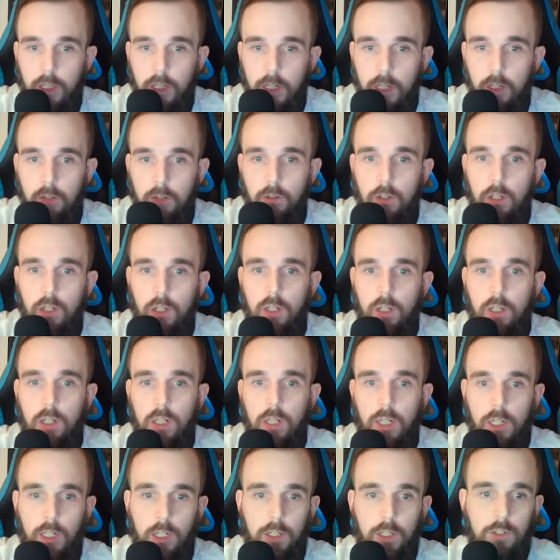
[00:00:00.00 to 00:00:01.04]
now,
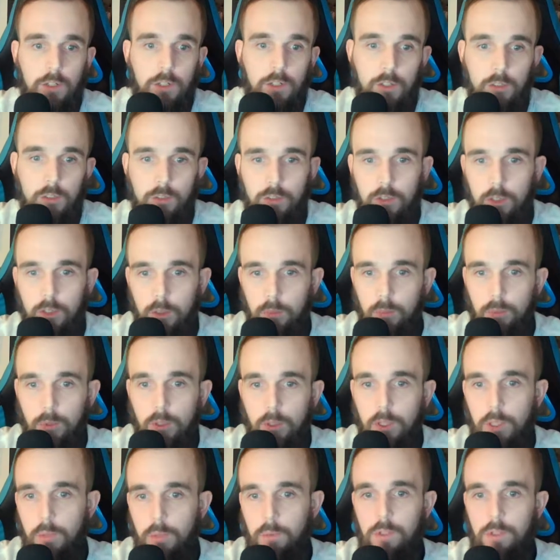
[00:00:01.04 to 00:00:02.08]
and you're sitting
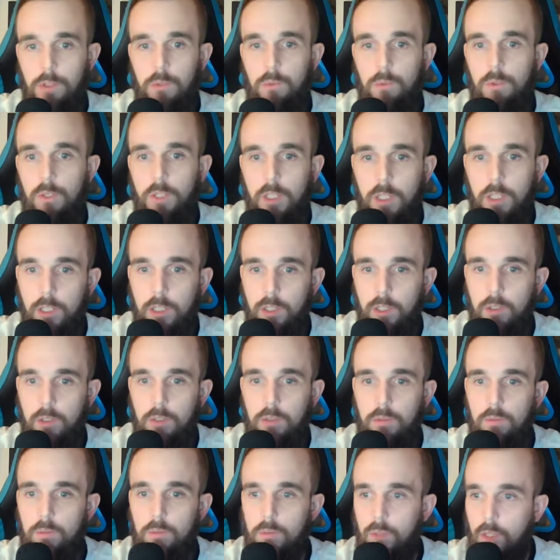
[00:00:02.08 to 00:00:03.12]
pretty with a rookie at
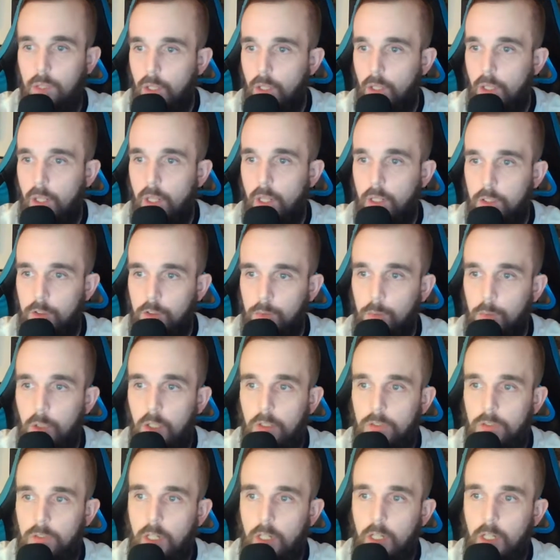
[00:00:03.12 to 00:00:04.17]
a
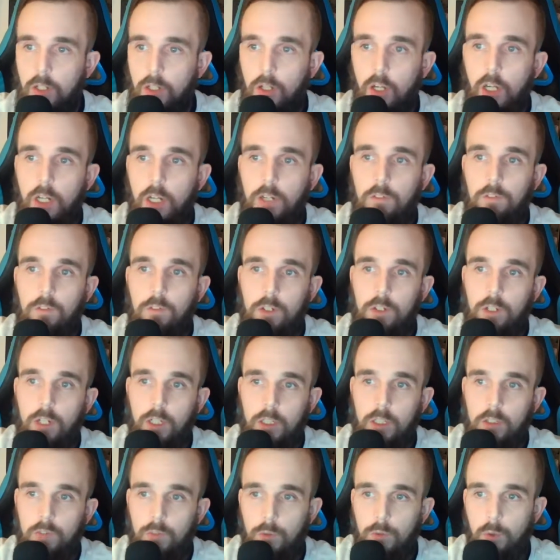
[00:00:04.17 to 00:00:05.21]
small salary for the
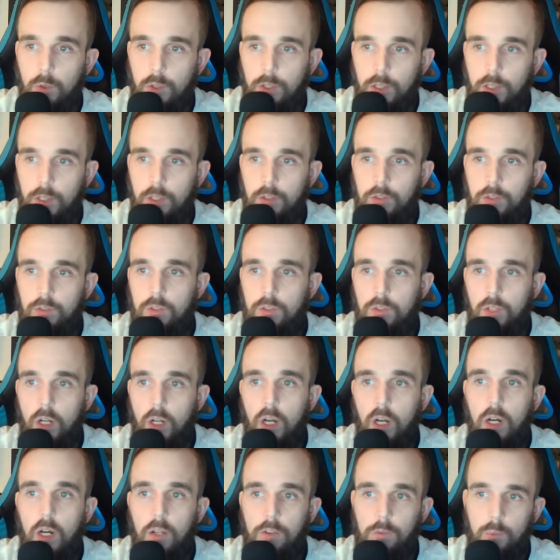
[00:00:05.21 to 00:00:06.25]
next 4 years,
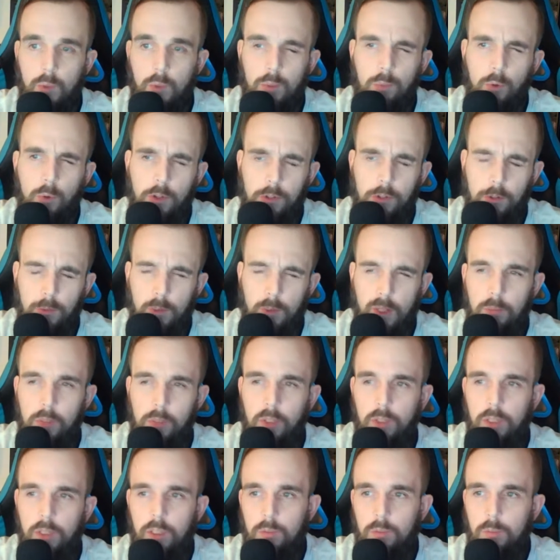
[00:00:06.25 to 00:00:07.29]
$3.3
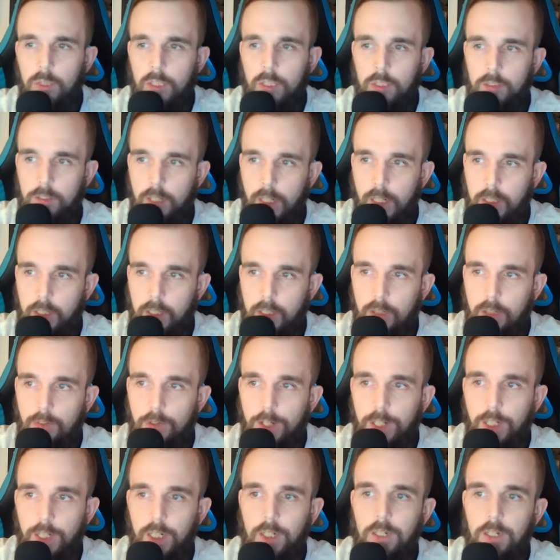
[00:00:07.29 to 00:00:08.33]
million to be exact on
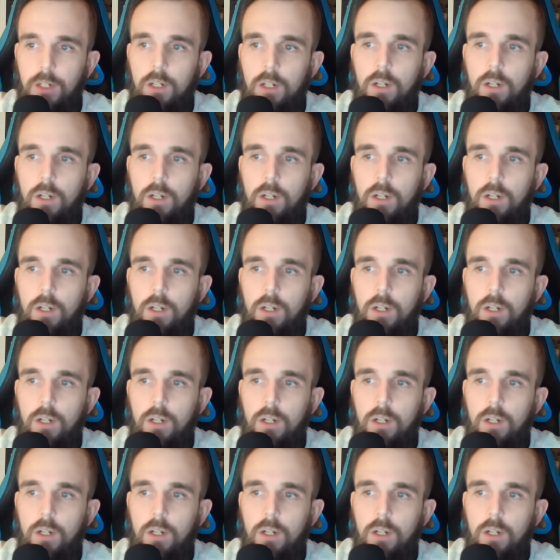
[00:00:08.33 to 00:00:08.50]
Reagor.